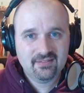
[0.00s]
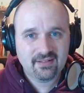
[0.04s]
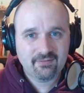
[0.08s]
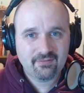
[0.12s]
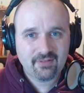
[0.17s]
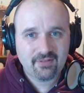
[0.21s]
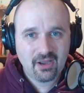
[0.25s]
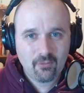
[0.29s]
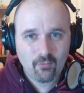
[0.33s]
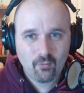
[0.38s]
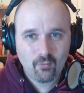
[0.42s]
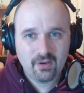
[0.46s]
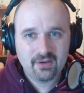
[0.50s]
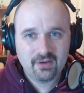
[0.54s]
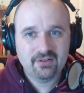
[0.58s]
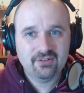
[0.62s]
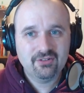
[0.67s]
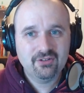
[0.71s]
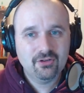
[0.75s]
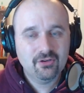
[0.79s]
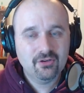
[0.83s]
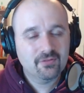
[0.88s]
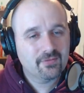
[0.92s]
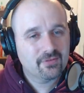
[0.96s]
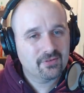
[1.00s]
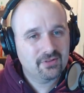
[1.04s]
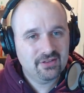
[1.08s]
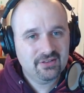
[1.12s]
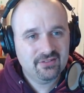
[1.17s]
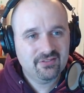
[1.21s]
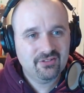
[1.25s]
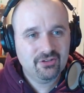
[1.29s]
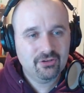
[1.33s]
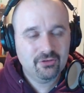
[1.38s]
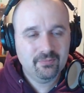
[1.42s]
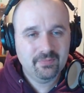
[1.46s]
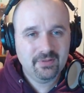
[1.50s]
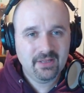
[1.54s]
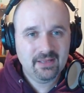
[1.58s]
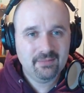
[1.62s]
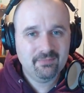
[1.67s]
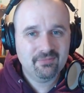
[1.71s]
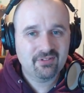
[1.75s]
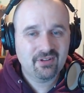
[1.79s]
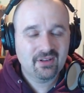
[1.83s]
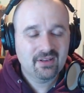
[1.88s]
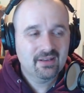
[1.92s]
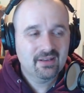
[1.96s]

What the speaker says: I've got 1 and 2 for these 2 beeps.